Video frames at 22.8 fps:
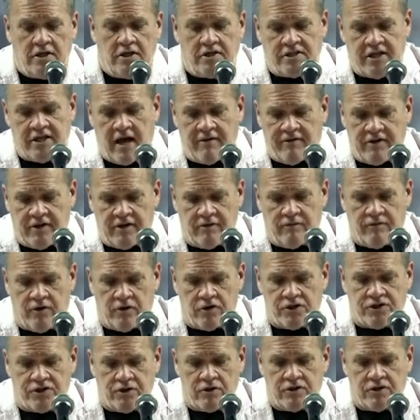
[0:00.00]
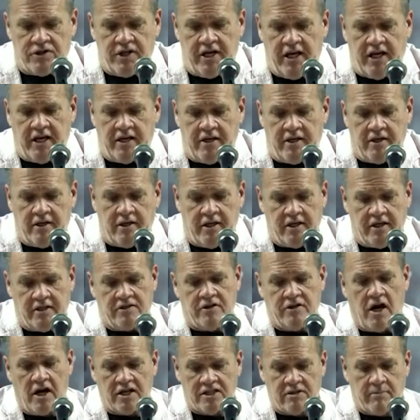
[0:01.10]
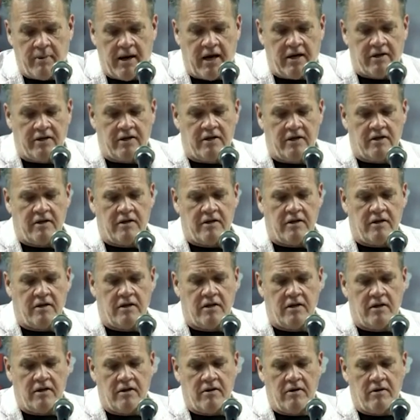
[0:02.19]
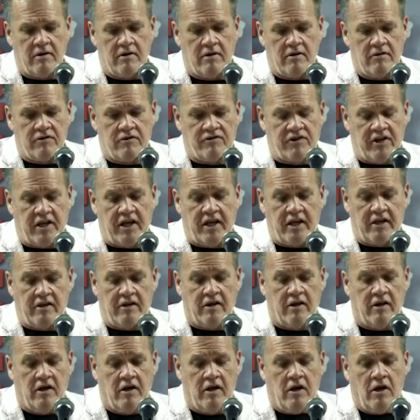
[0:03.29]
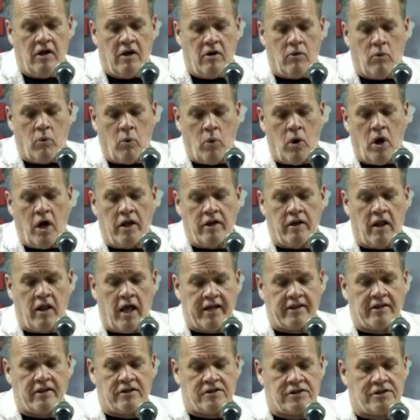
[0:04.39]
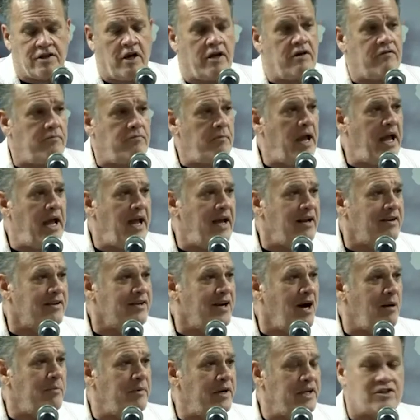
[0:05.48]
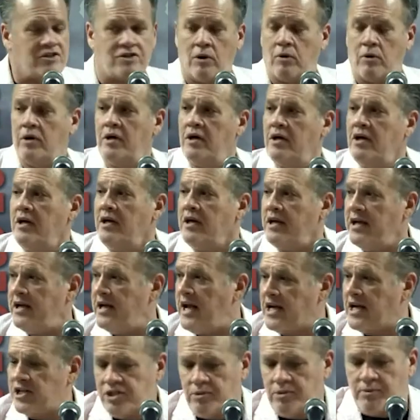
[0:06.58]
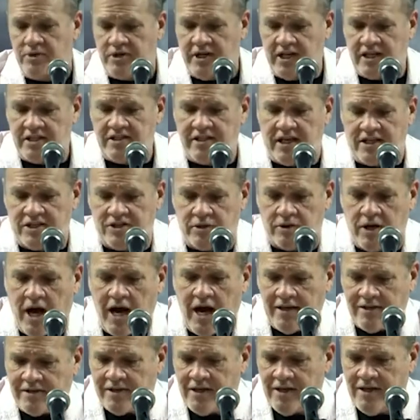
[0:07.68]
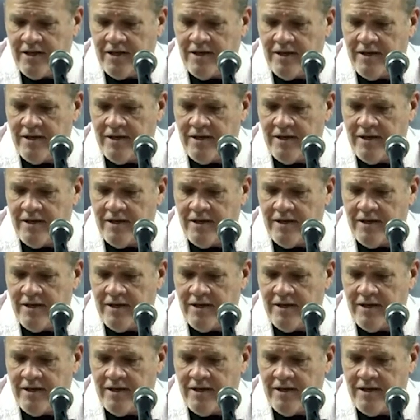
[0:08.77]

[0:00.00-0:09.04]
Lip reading: 7, verse 13, it talks about seeing one like the Son of Man coming. So it actually predicts that. So guys,